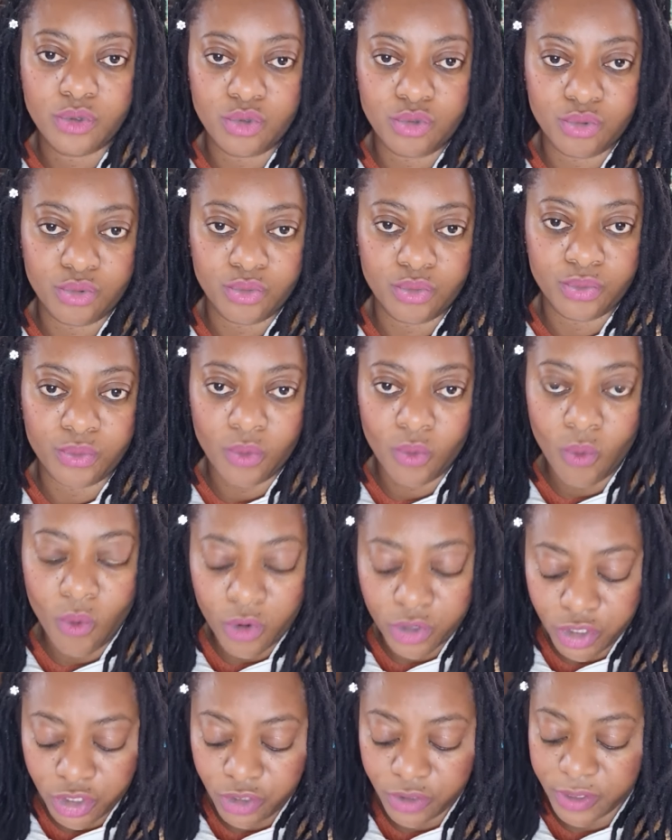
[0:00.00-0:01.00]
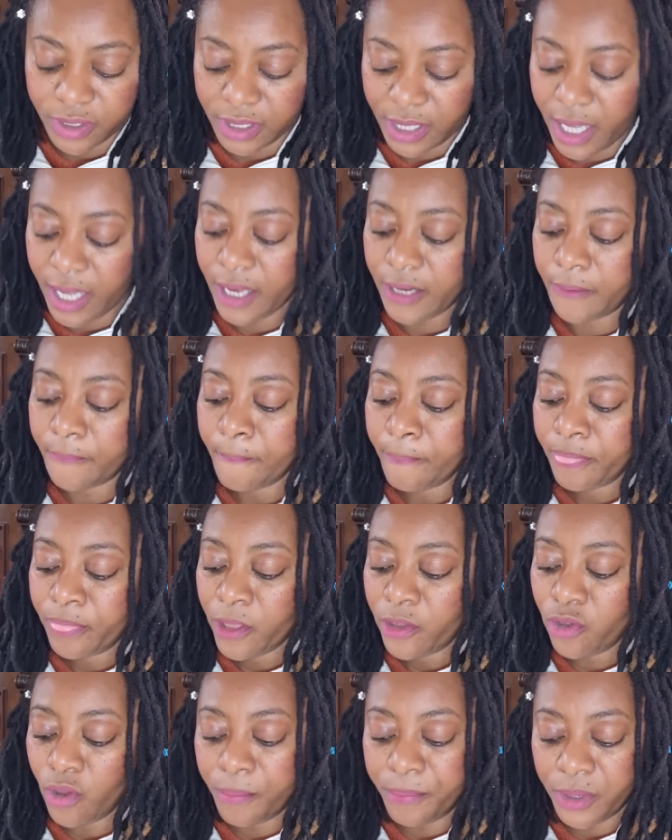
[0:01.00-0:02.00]
to wash your skin,
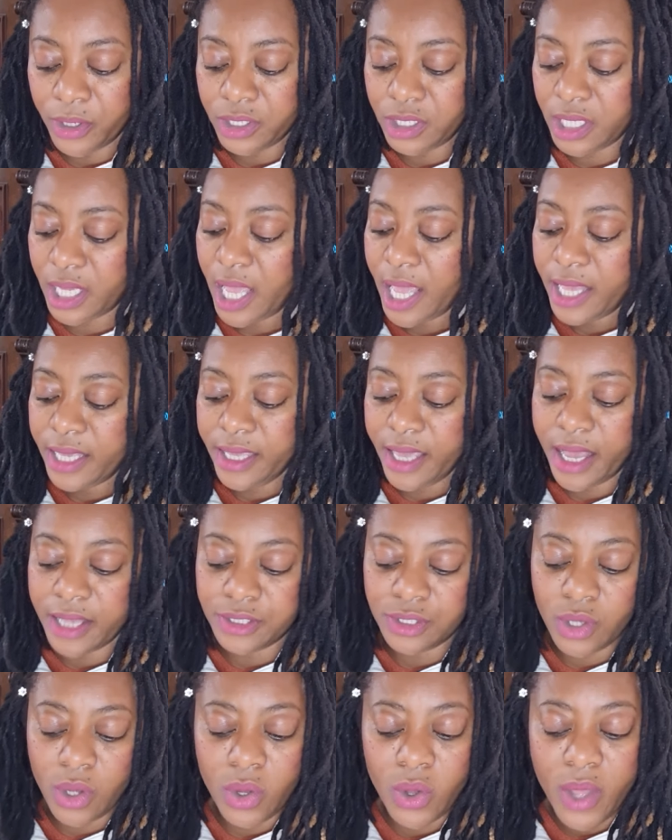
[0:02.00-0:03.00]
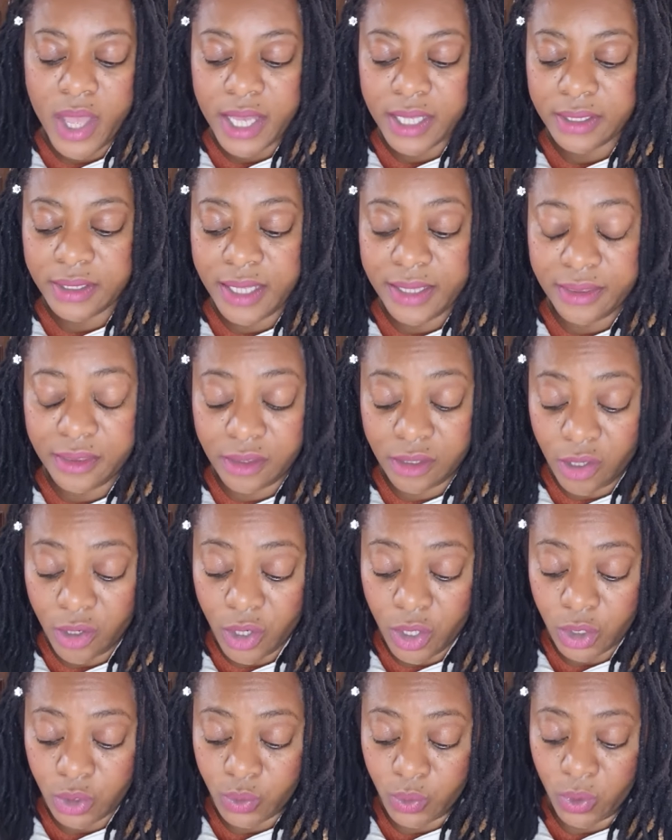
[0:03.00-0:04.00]
your body. Yeah, so the
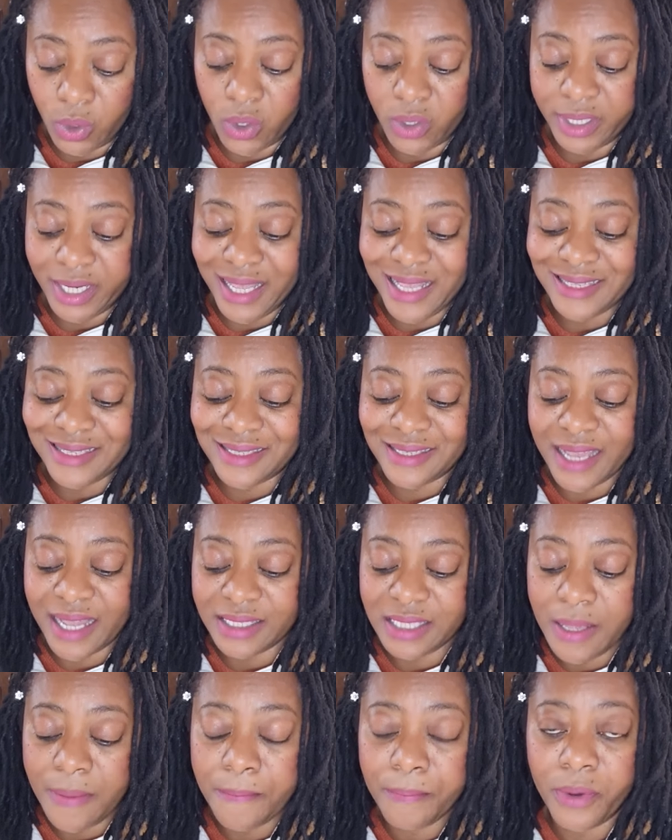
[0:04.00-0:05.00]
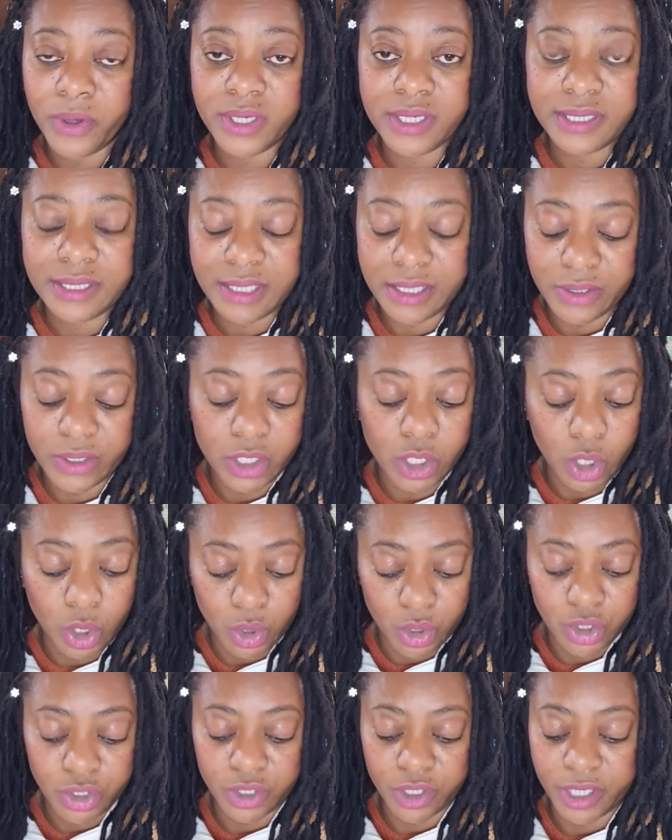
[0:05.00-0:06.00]
third one is Satin Body Silky
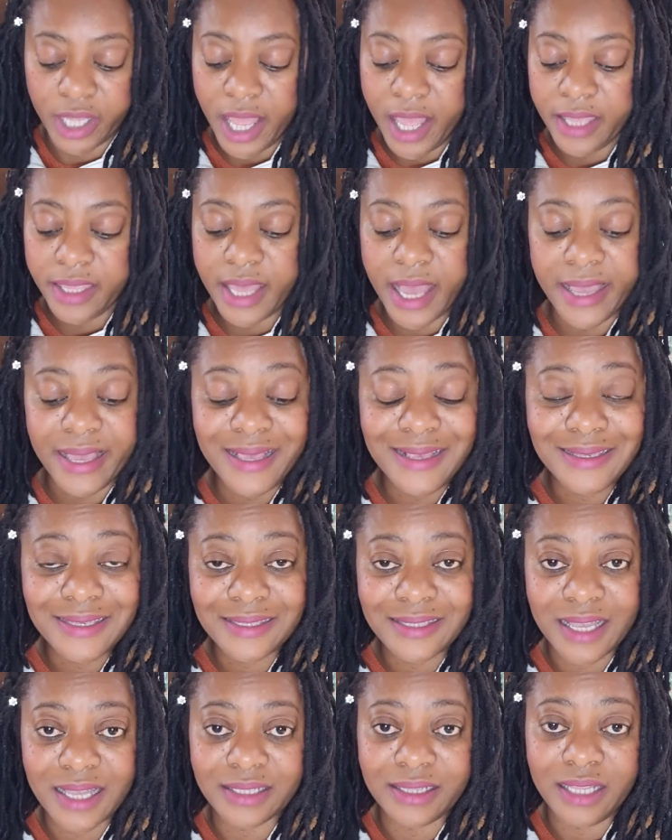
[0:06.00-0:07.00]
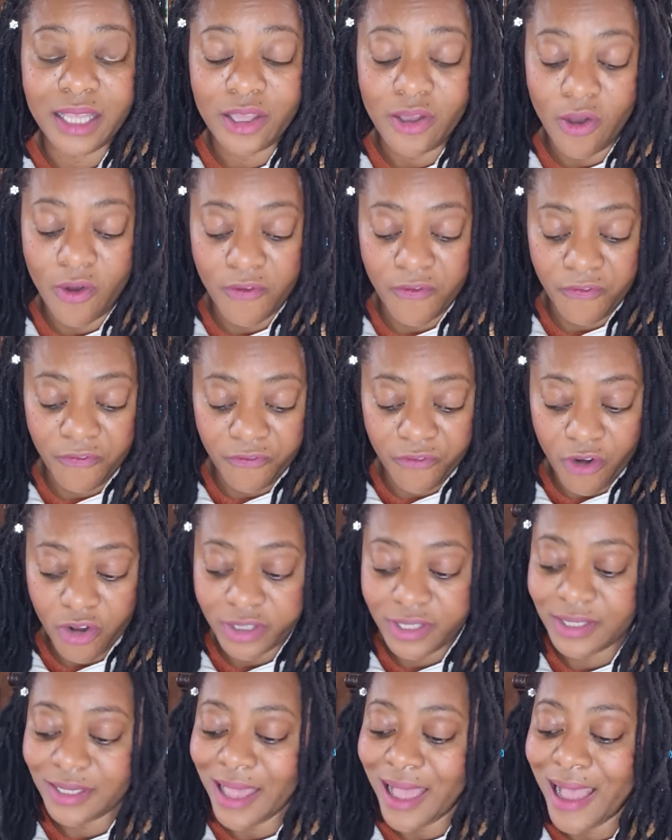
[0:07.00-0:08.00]
Lotion. Yeah, instantly
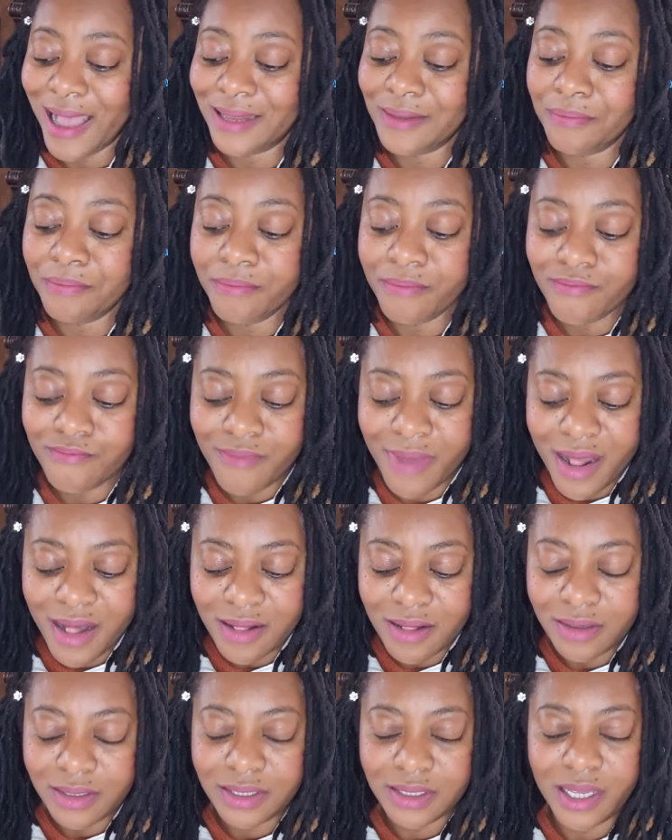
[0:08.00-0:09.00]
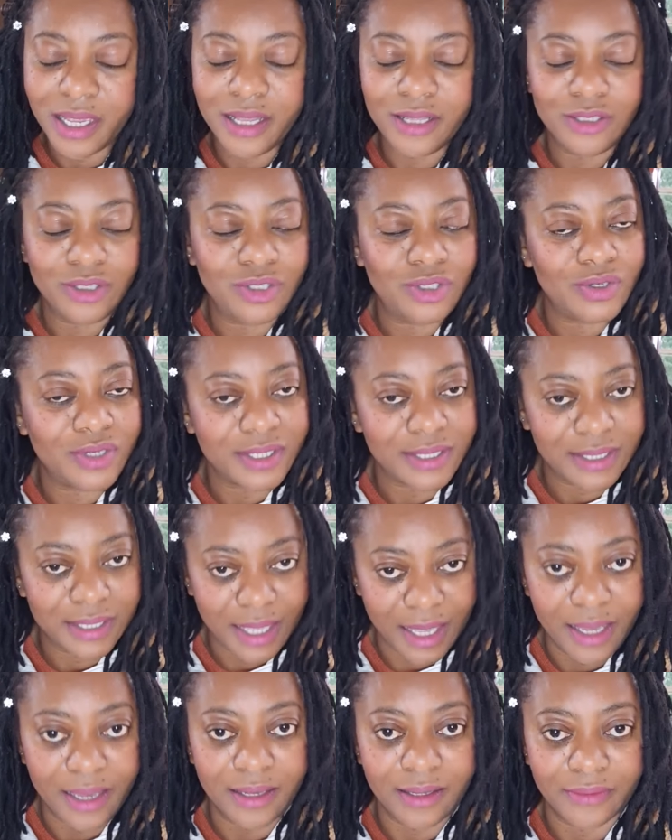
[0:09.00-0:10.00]
comforts and melts into the
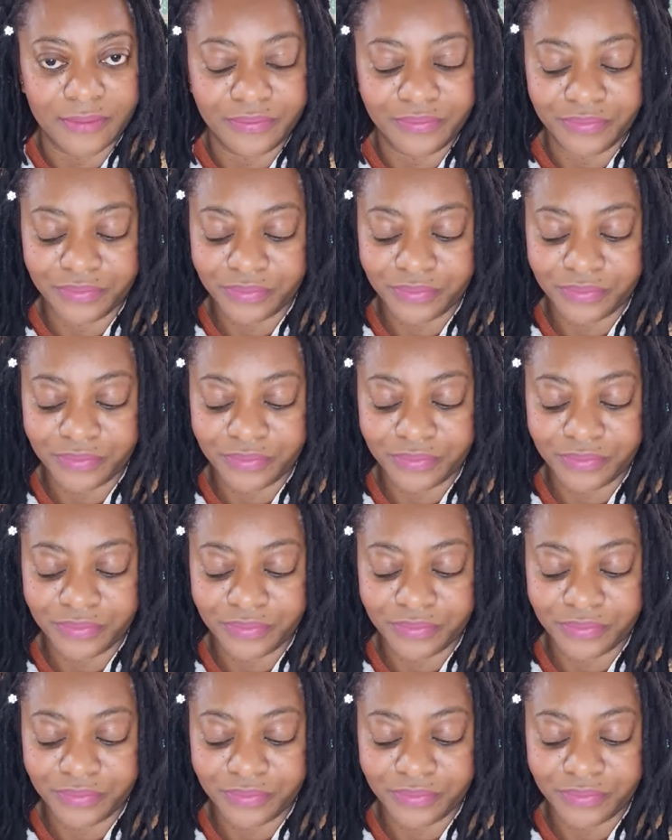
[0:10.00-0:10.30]
skin,